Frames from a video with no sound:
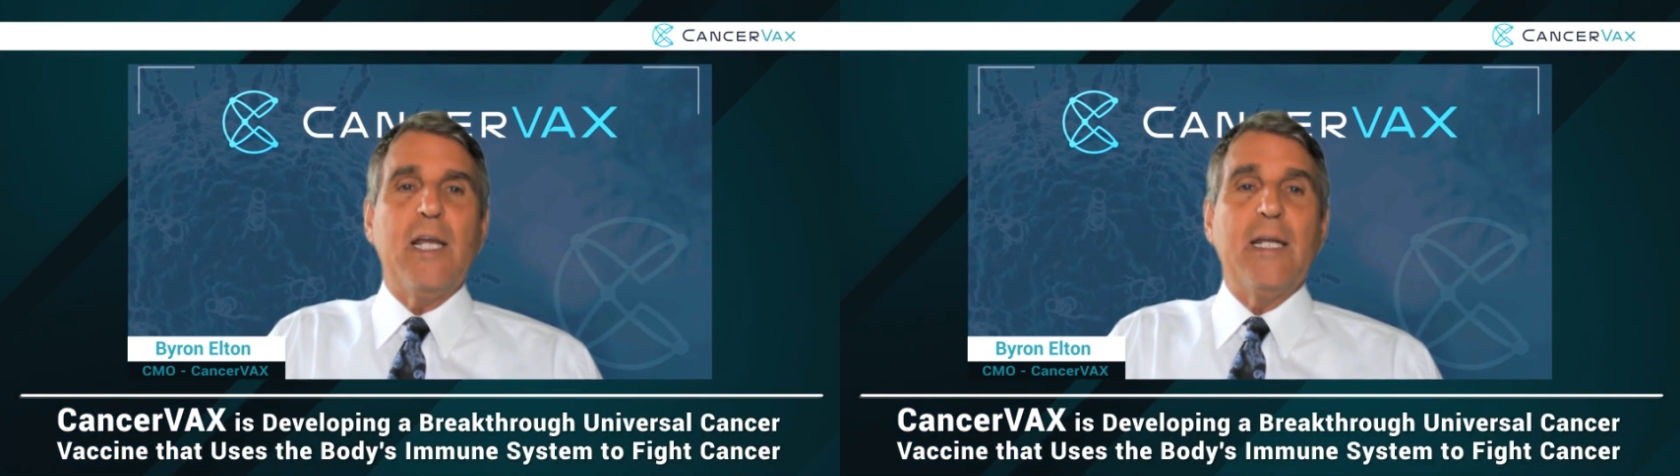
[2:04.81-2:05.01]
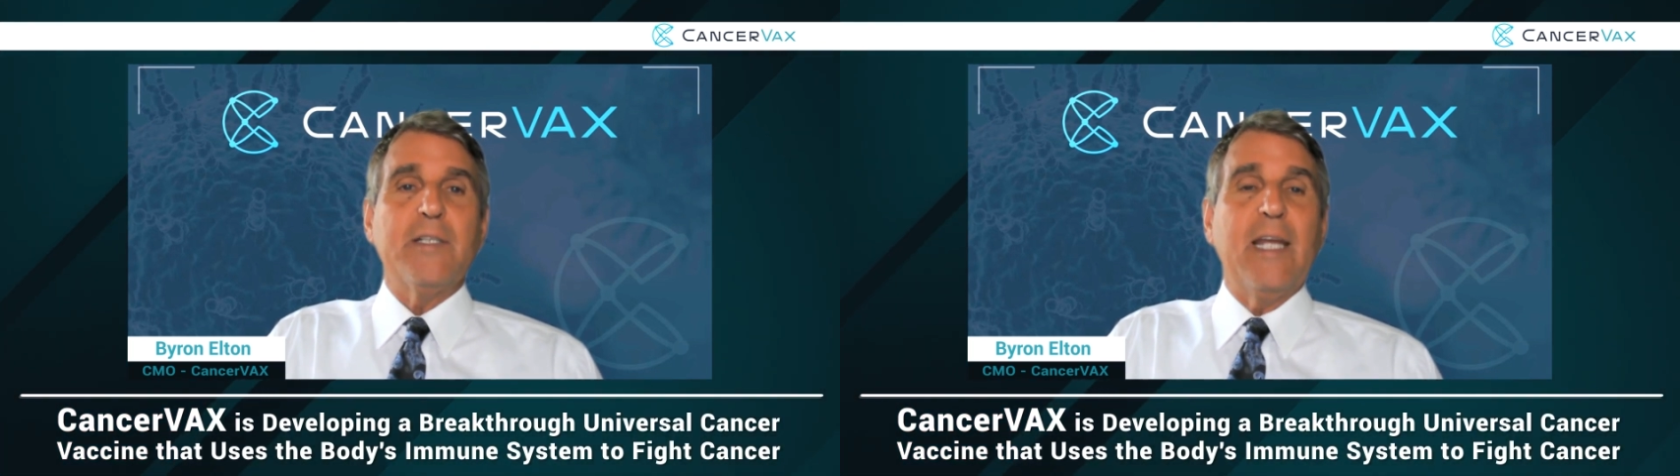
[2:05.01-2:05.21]

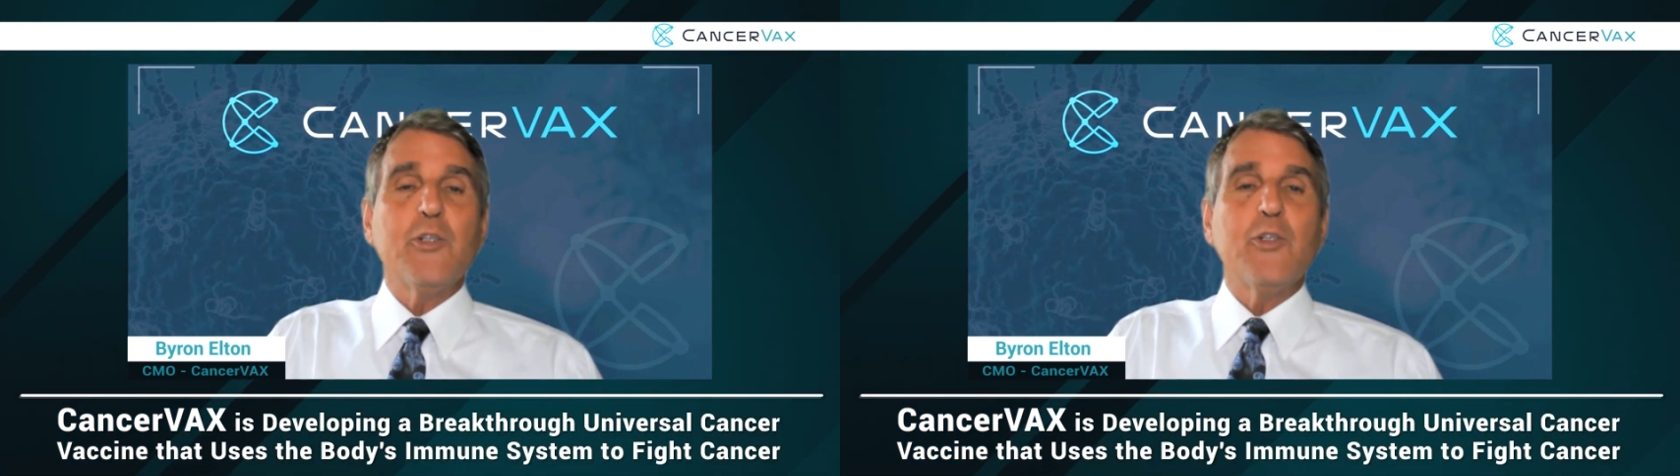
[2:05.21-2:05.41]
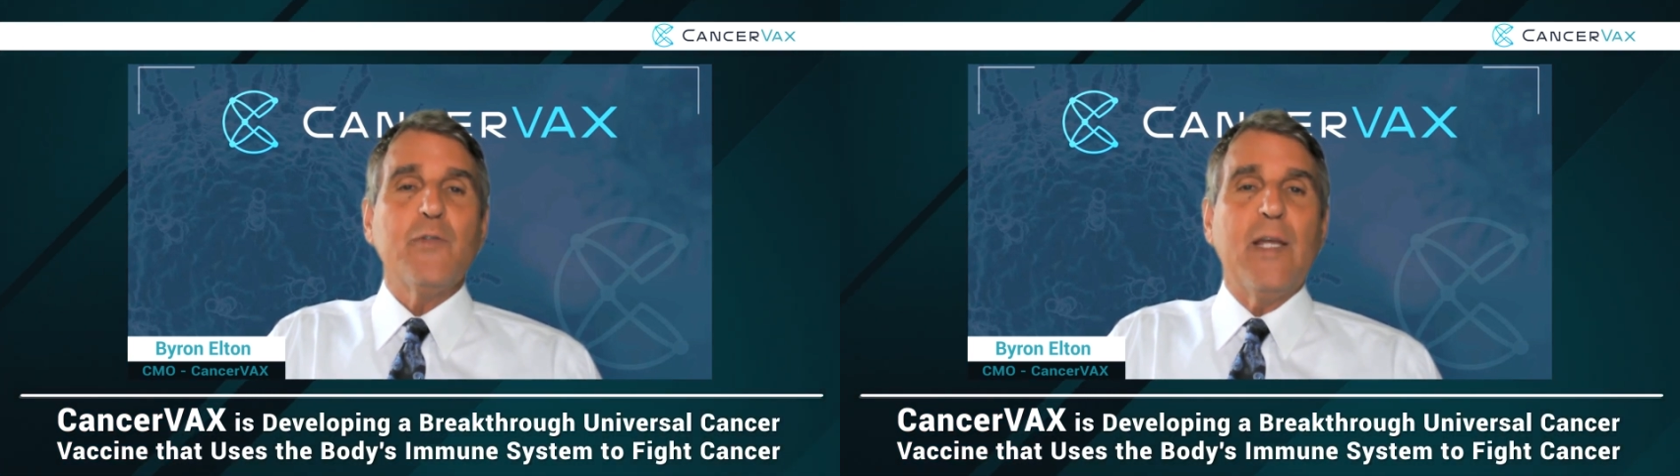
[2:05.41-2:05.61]
at
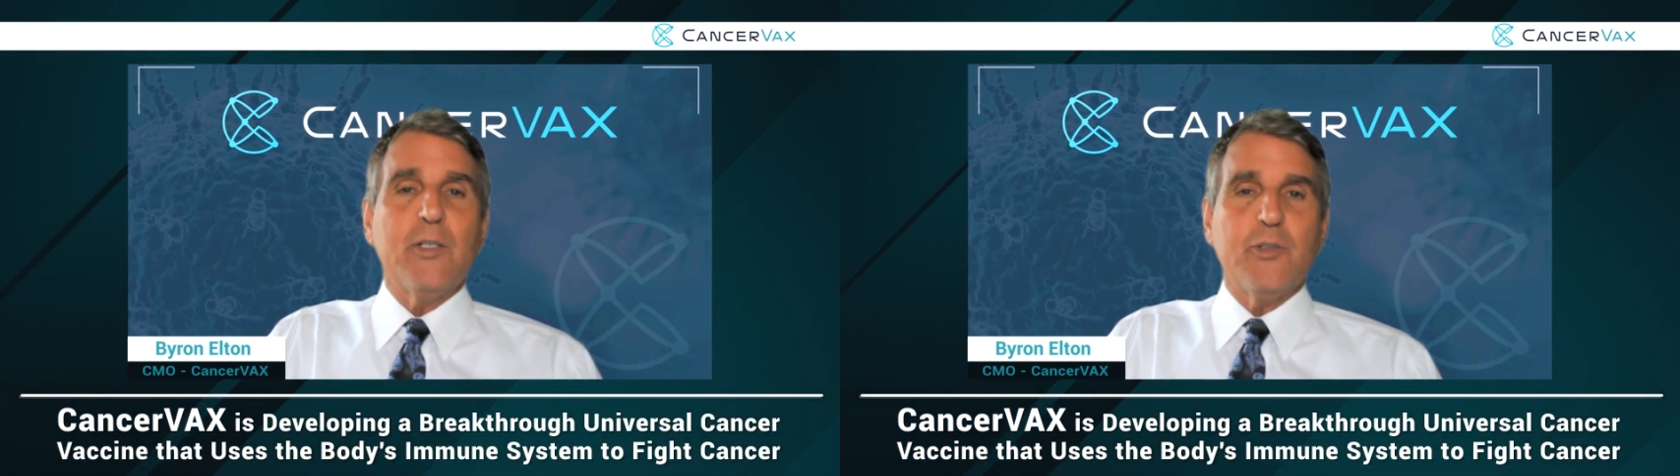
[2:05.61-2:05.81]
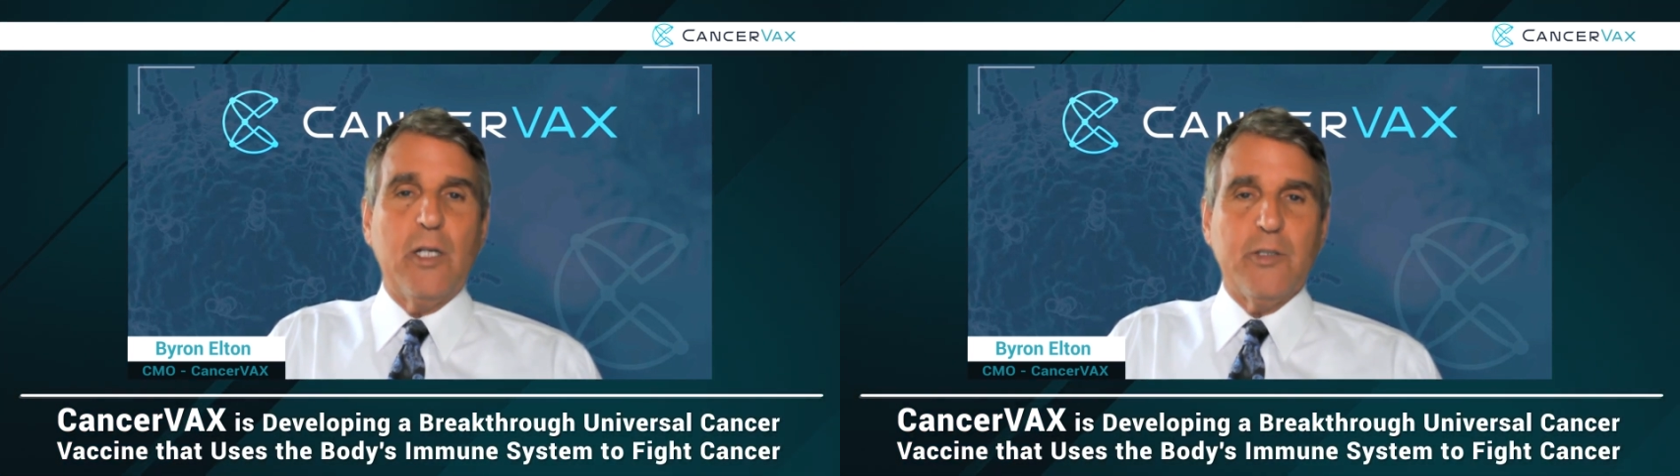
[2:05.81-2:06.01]

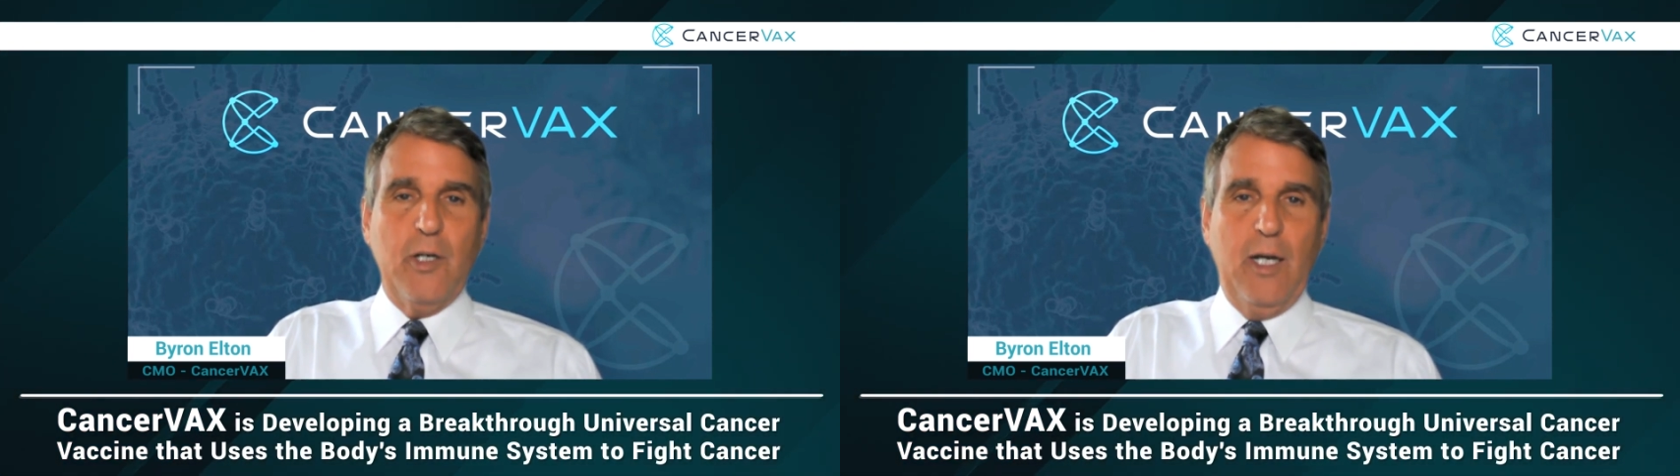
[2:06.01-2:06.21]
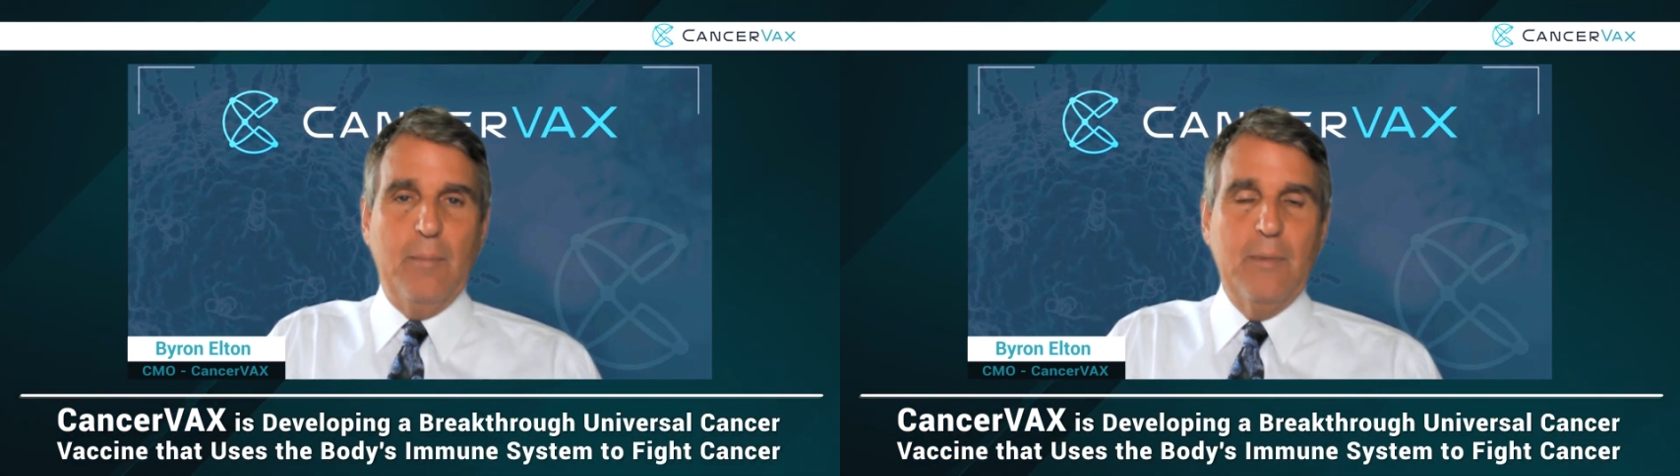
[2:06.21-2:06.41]

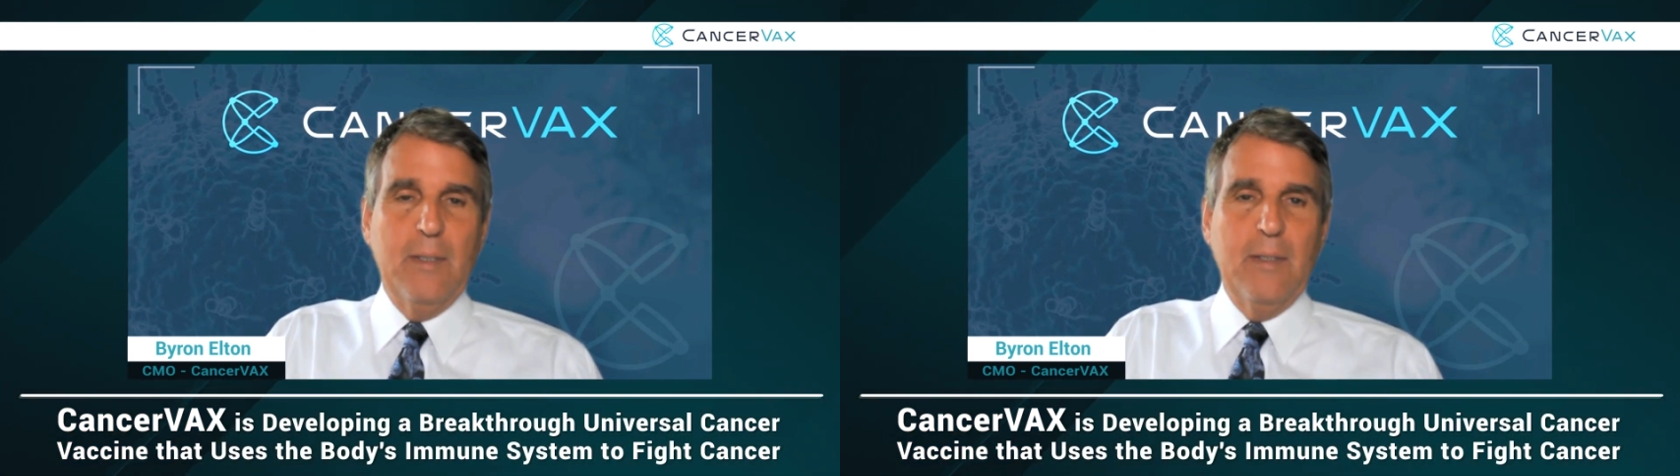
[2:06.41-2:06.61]
cancervax.com.